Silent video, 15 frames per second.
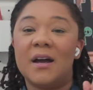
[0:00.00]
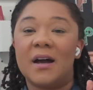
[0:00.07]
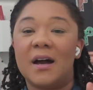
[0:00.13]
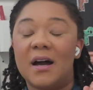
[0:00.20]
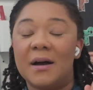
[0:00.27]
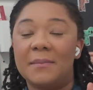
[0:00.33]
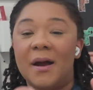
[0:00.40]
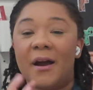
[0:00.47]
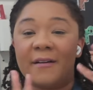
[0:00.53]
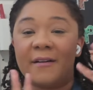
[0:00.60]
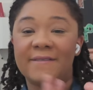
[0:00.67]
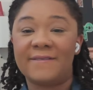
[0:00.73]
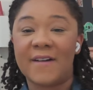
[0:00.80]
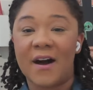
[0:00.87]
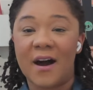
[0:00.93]
Um, her
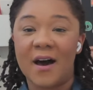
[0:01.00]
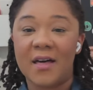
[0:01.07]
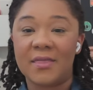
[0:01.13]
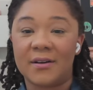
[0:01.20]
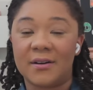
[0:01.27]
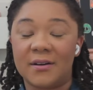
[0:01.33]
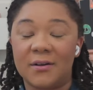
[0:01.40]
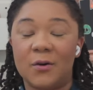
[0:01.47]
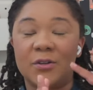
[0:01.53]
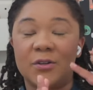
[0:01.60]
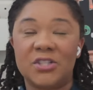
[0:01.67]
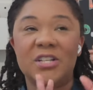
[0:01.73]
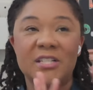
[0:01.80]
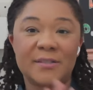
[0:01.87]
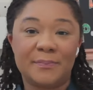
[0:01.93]
father, or
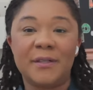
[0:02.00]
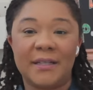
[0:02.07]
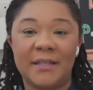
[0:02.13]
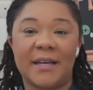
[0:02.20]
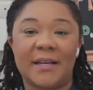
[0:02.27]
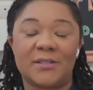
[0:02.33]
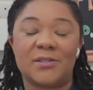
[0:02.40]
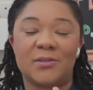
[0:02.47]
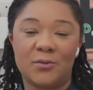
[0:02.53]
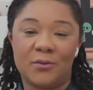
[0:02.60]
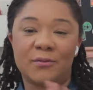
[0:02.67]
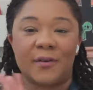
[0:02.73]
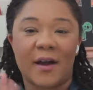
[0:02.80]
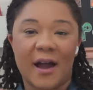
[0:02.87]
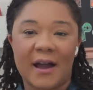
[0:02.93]
she's bullied at a
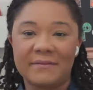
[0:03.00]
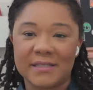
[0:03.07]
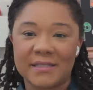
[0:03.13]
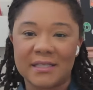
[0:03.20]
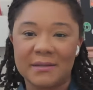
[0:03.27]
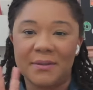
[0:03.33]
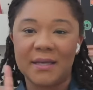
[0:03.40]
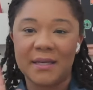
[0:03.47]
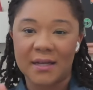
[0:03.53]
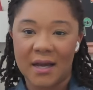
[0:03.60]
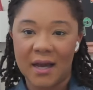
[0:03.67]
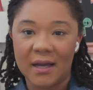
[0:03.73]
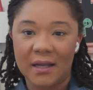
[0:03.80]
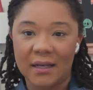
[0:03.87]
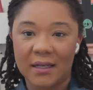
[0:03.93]
school for obviously being
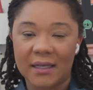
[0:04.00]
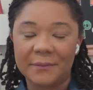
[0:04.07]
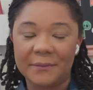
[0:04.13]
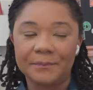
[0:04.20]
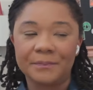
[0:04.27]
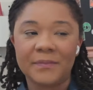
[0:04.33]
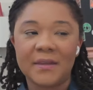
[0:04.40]
ugly